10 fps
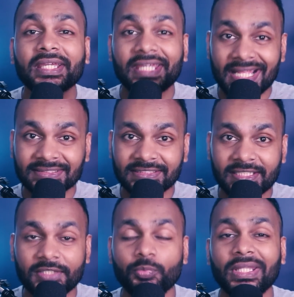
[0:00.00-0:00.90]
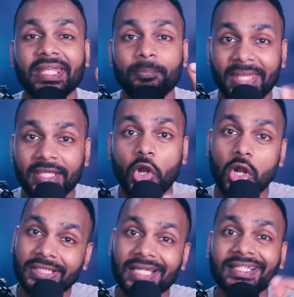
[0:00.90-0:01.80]
against it when they make
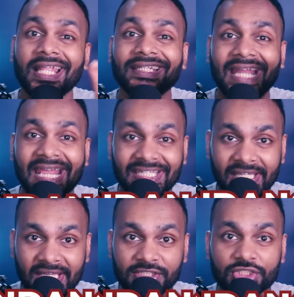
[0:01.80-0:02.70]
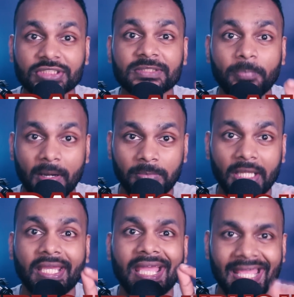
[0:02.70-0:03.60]
content that endangers public